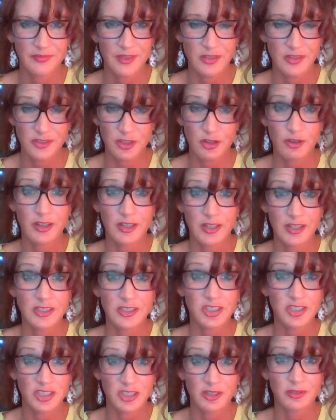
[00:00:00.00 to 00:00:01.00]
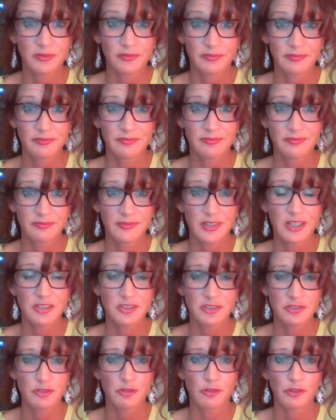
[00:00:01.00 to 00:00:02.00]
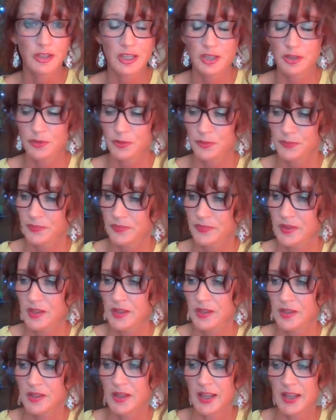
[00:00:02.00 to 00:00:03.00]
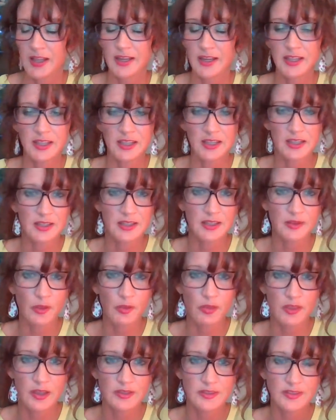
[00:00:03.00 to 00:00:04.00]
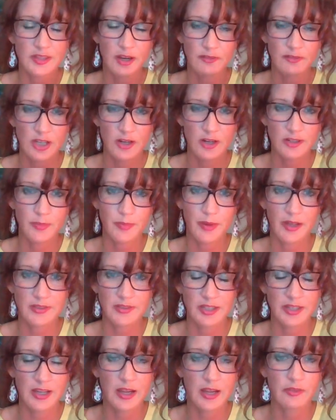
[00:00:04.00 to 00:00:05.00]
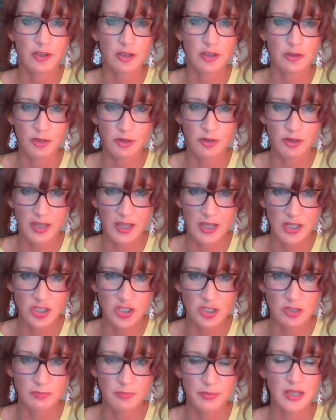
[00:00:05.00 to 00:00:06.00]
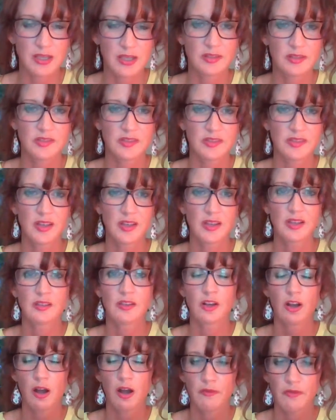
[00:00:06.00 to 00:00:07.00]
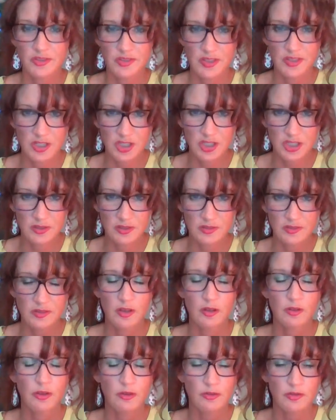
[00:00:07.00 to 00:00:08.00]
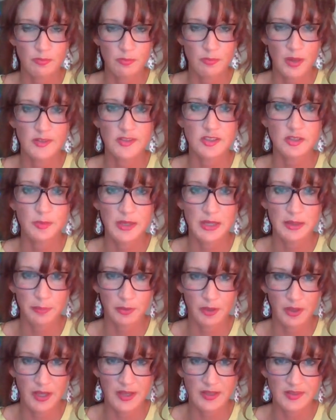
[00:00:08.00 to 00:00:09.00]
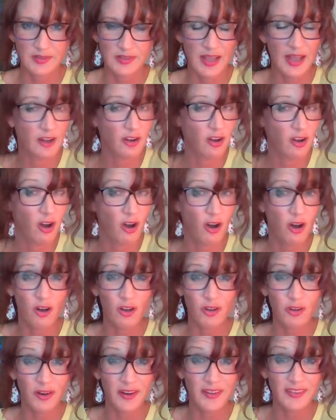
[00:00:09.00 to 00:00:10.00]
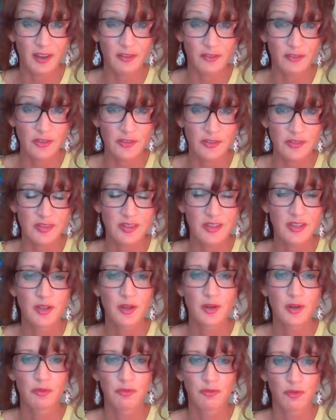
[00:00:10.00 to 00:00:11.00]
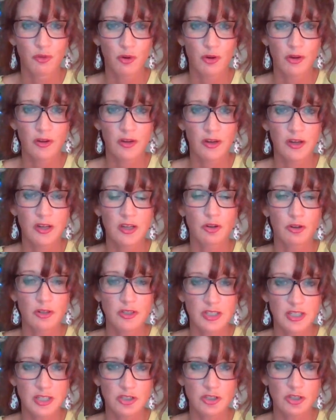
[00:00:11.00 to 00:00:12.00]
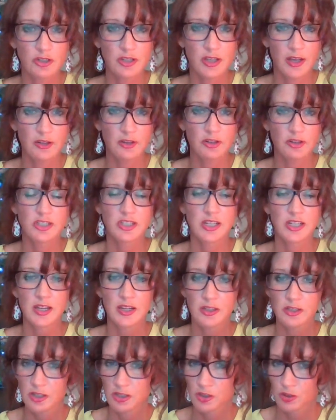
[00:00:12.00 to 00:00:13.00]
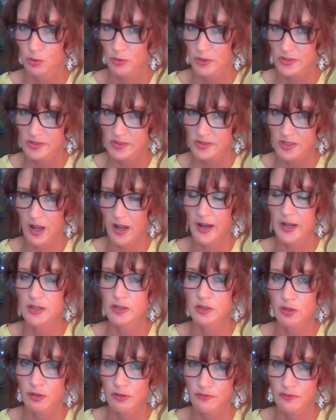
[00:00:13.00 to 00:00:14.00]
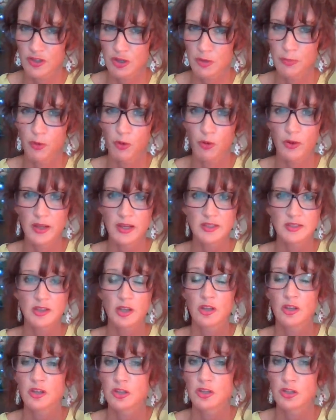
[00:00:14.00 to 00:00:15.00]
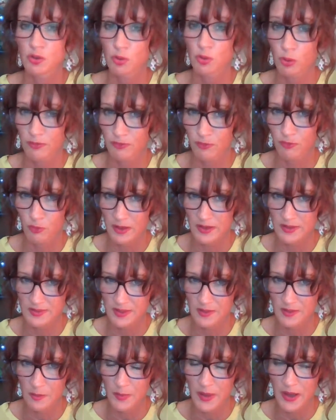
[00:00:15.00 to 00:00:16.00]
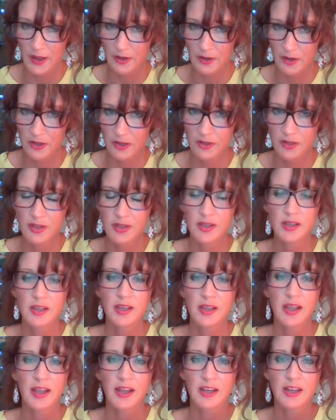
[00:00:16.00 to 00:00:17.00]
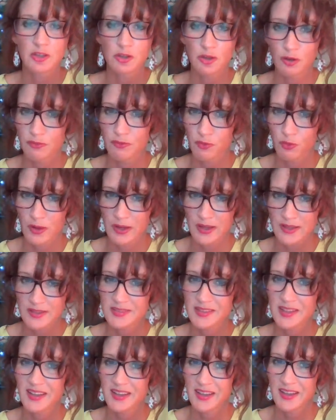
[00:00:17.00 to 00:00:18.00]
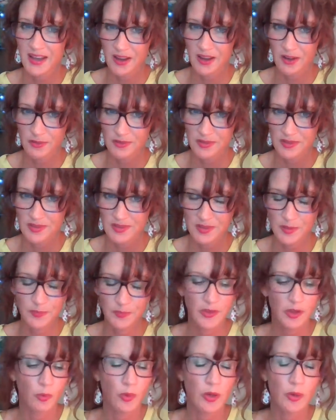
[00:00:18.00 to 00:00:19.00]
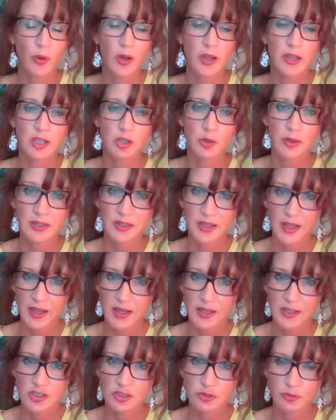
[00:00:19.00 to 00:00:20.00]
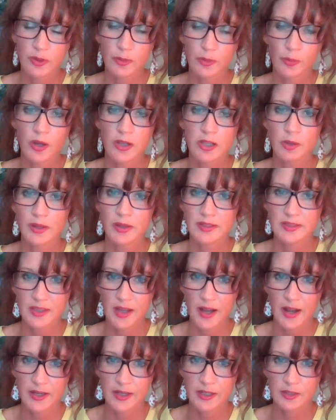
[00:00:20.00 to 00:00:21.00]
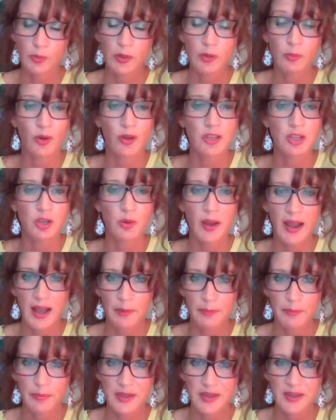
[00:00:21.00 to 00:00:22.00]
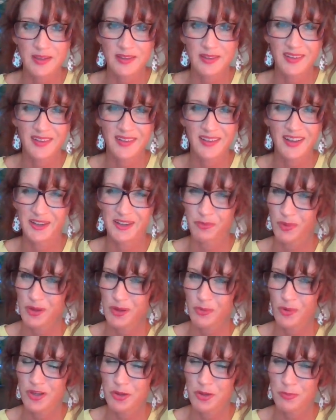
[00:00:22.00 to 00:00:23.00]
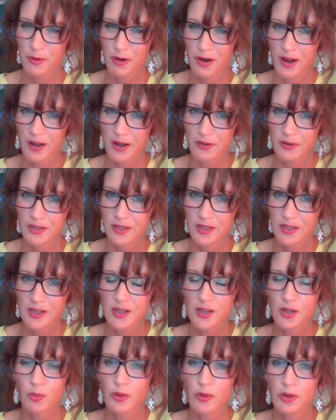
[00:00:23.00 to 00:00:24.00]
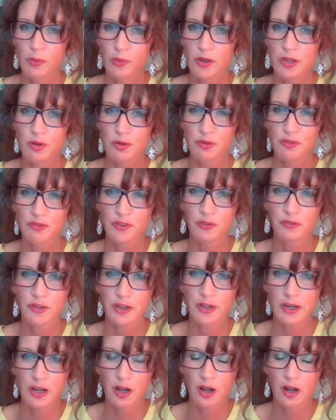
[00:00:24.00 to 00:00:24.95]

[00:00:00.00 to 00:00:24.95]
Student, it is you. It is truly you. And again, the things that I've talked about today, the communication piece, conversations, those must be in place at all grade levels for your teacher to understand your side, your viewpoint, your voice in the matter, and your voice counts. We want you engaged. We want you excited. We want you happy, and we want you proud. We want you to feel very